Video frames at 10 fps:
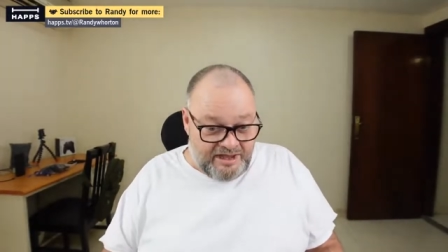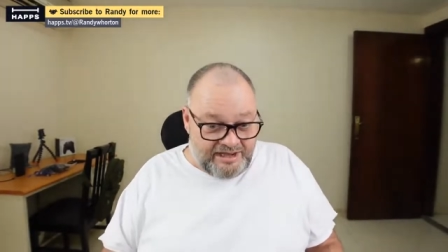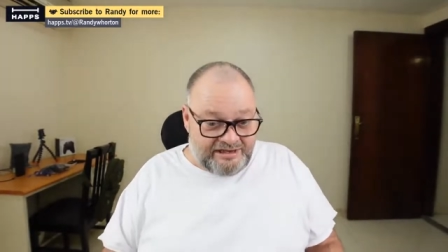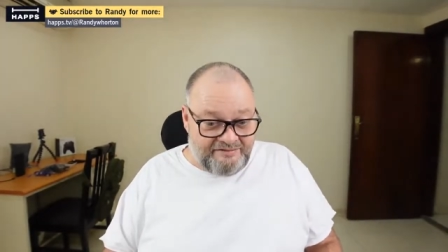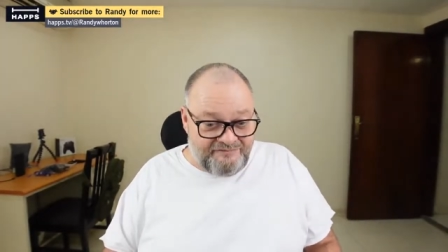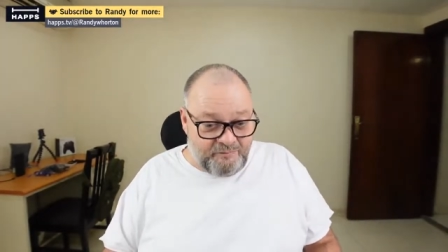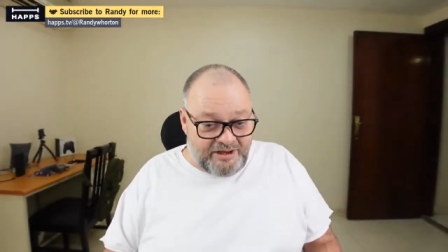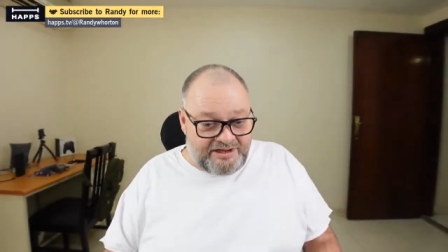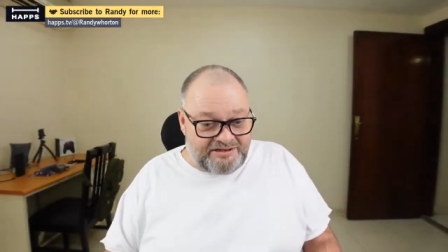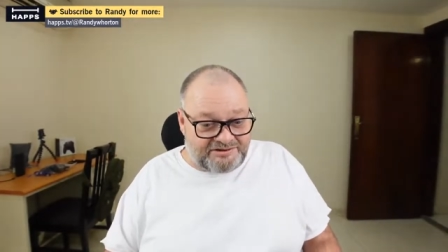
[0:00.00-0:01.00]
I love the
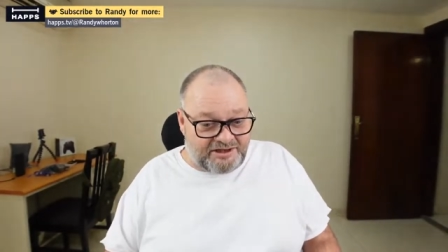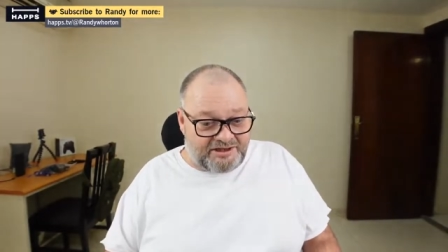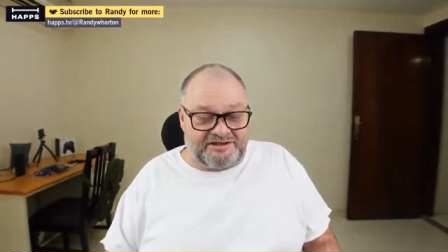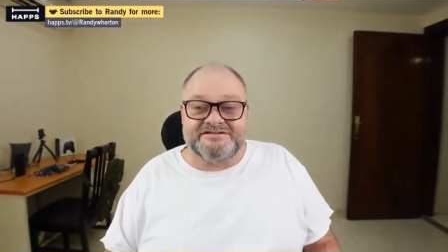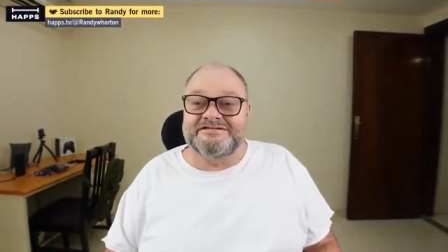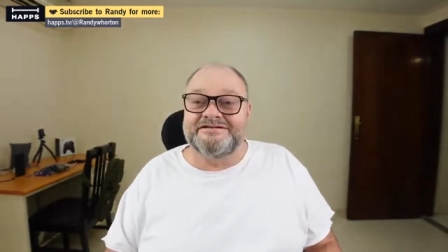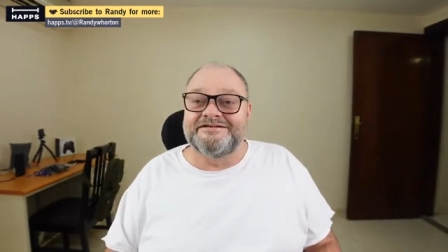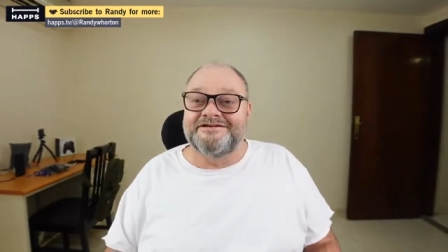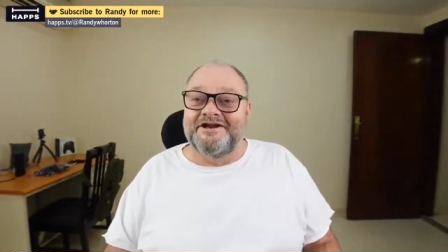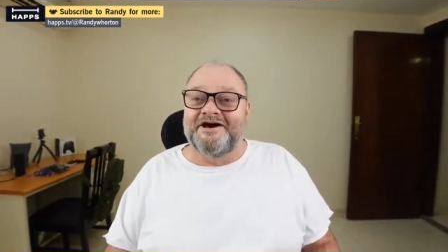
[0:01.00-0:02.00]
way he talks,
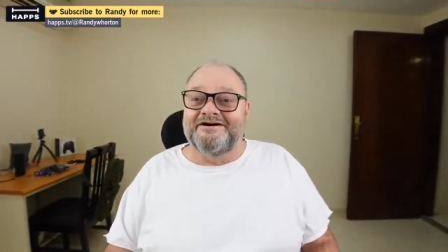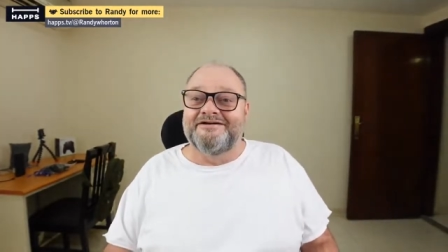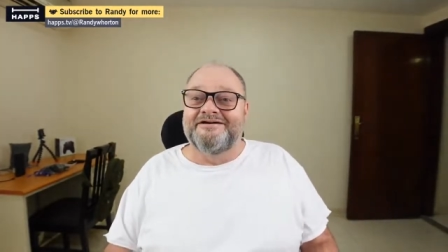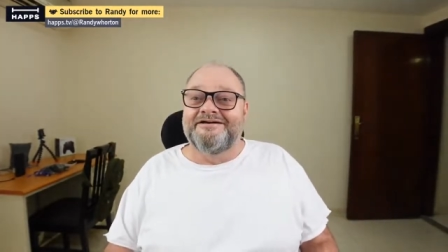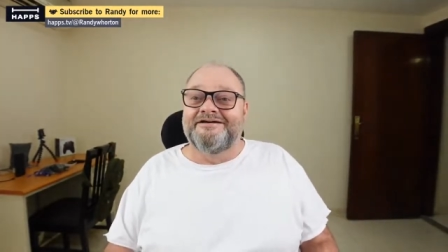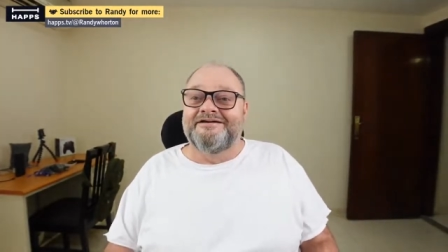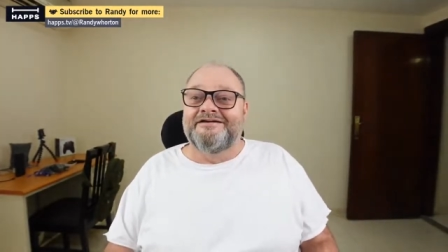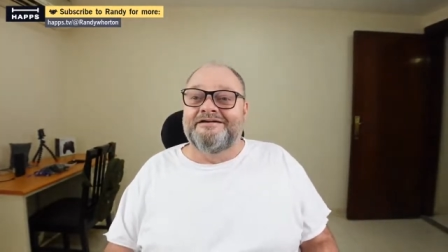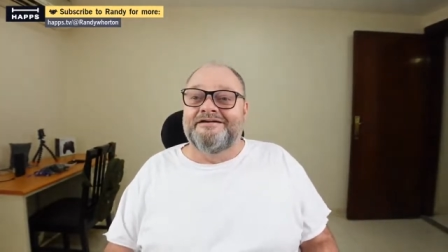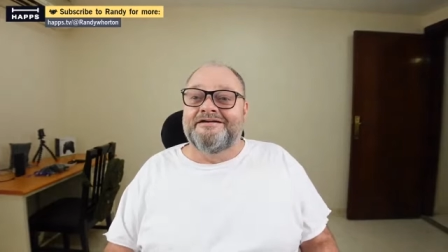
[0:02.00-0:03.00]

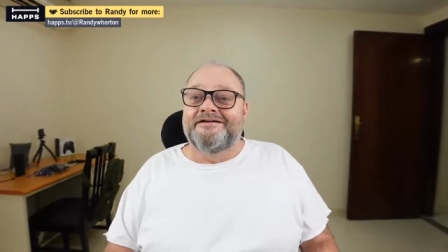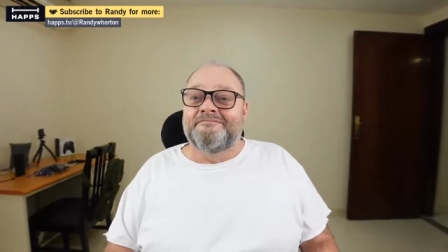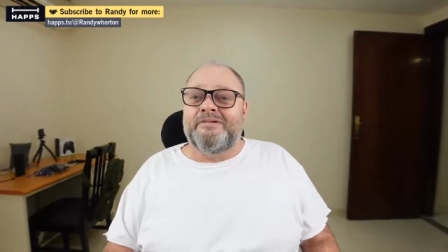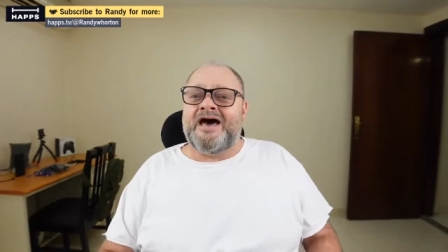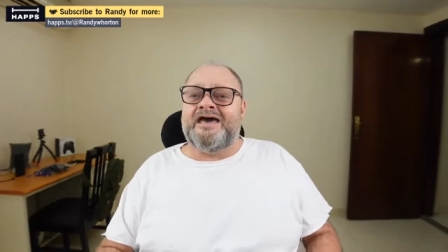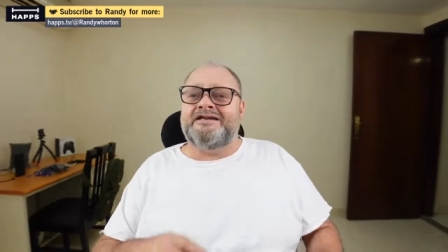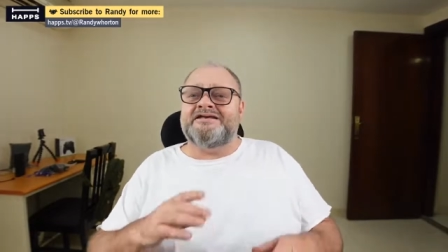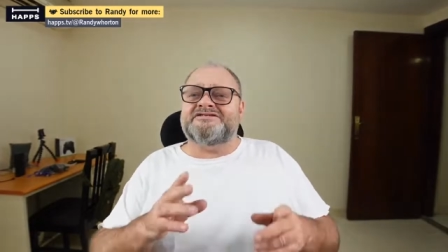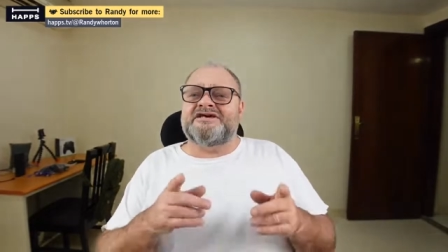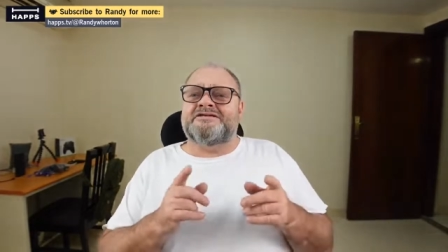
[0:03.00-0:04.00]
Biden,
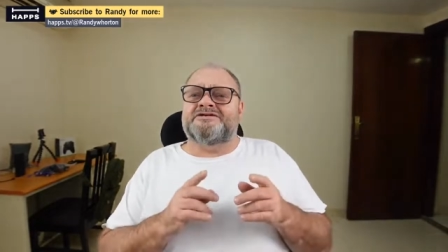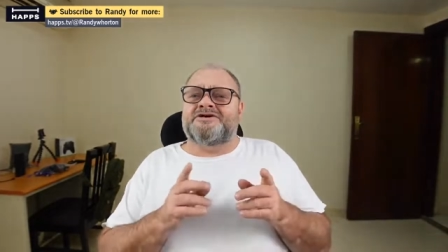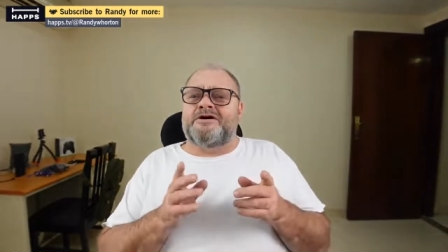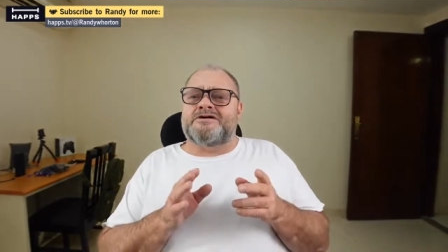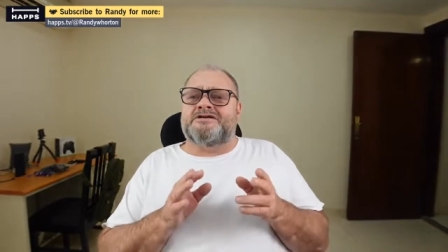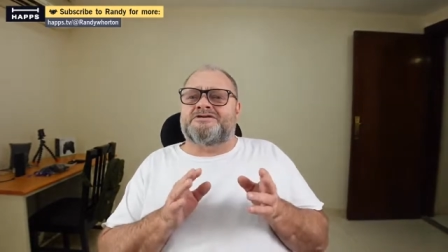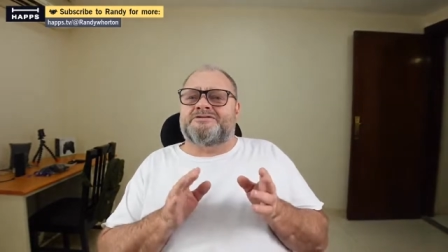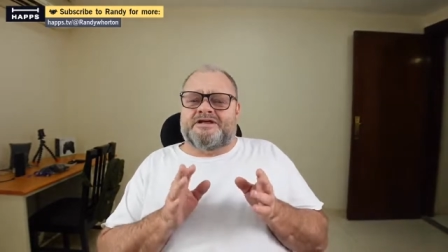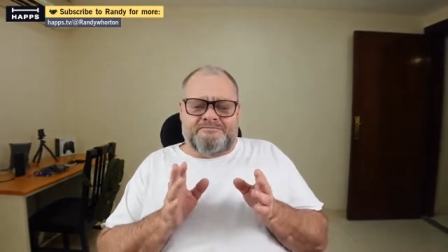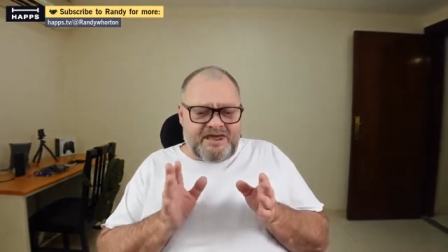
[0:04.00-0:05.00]
he's sitting there talking to
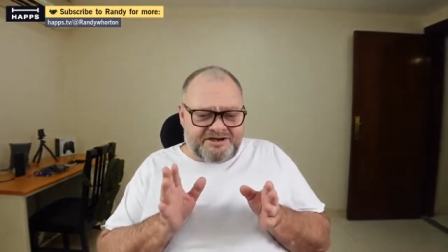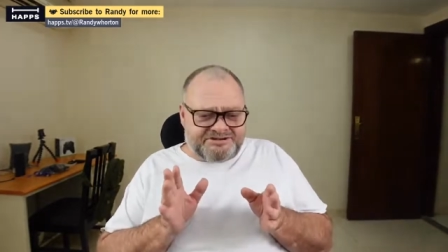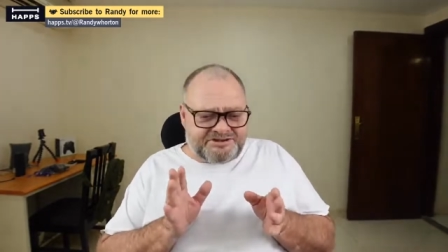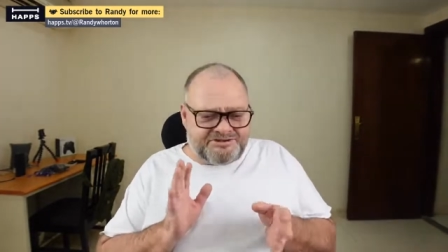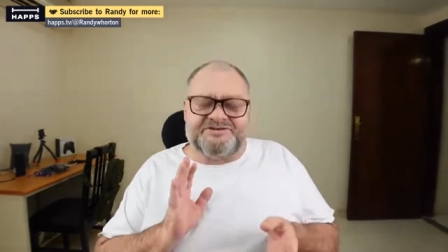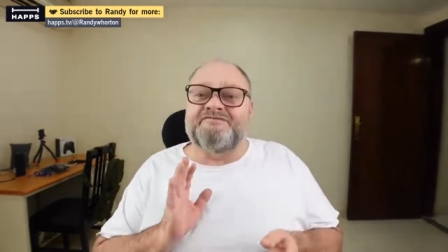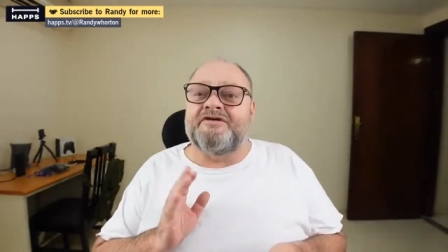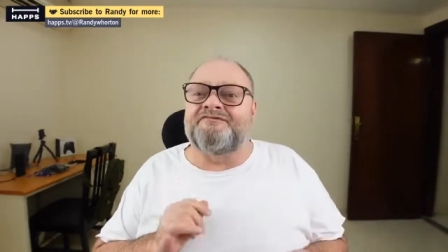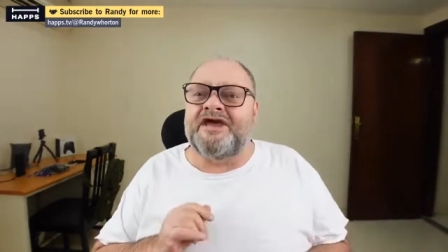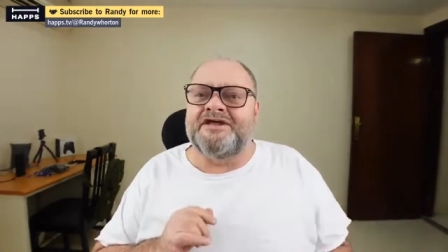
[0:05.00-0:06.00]
the ministers of
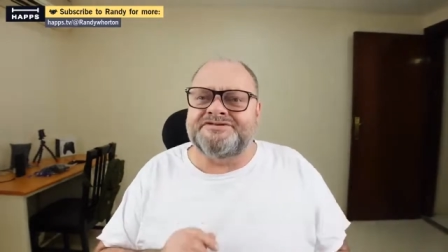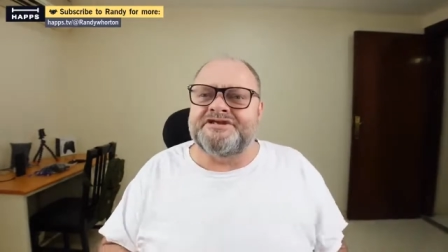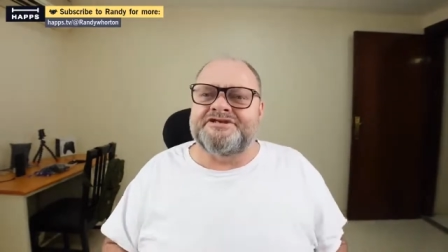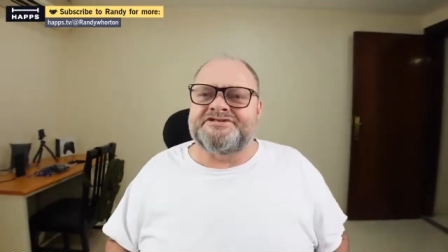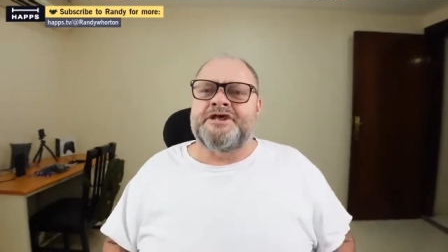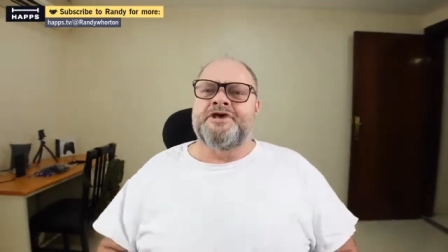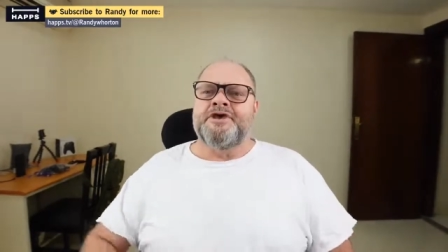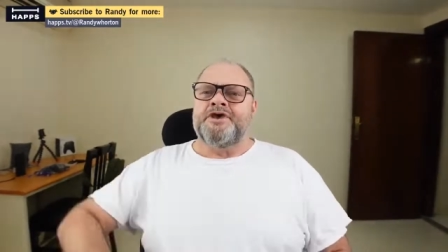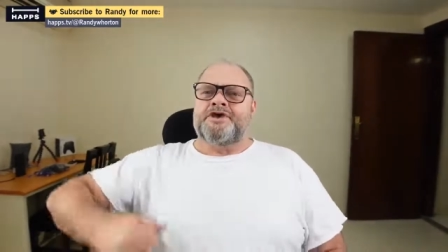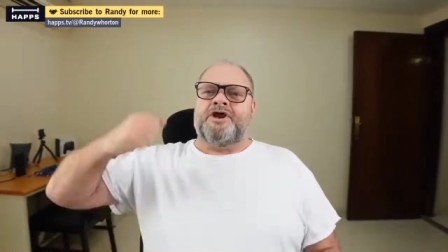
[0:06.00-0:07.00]
defense. And he says,
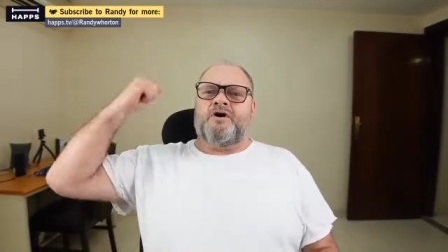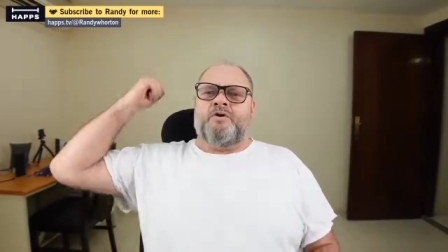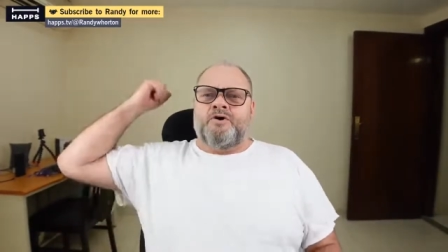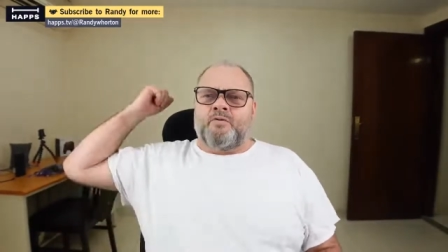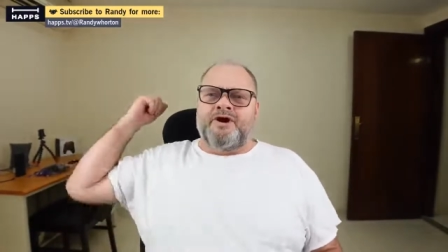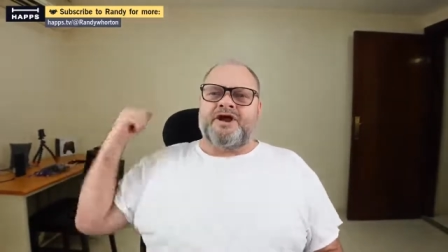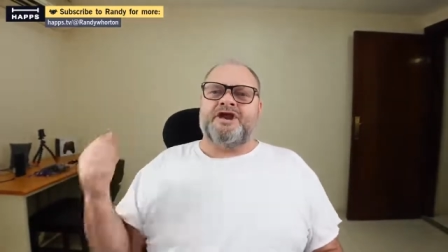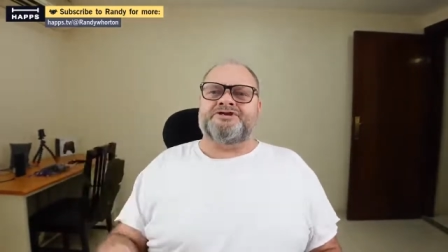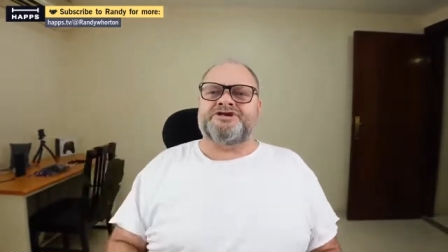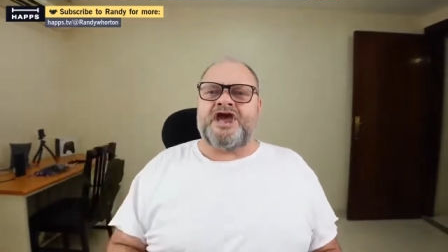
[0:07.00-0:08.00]
we're
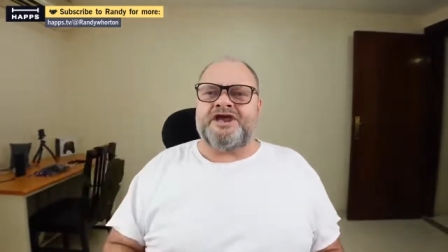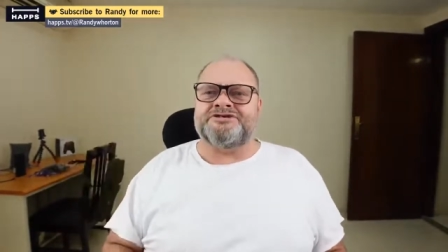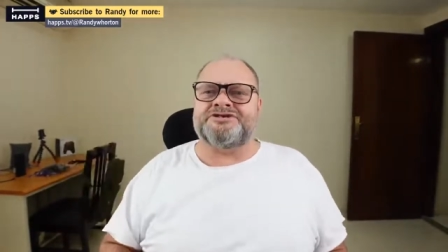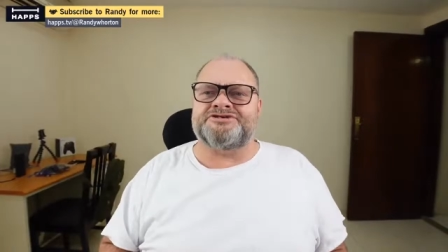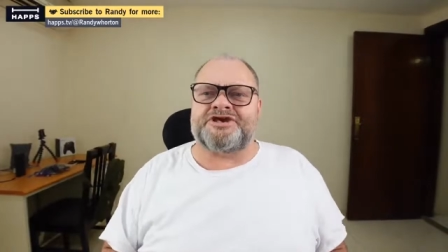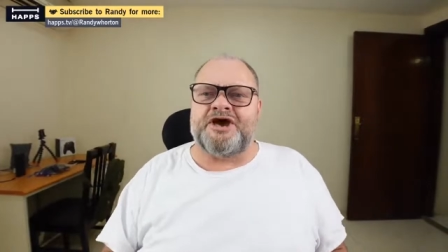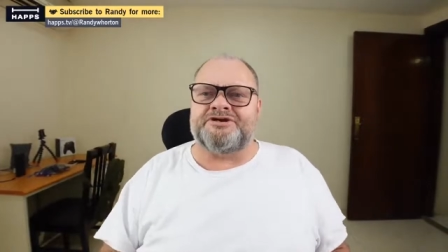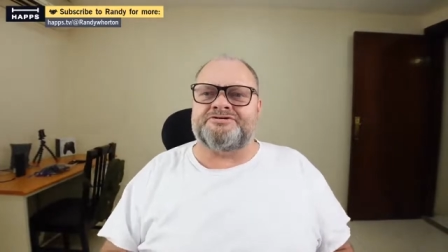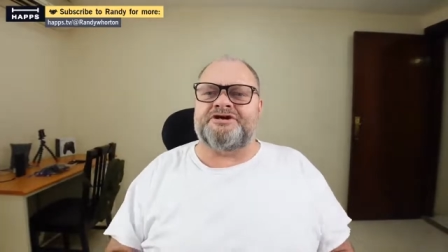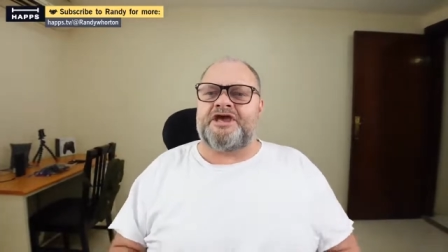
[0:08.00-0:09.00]
going to change this
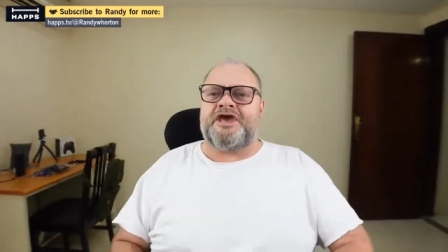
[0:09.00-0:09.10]
country.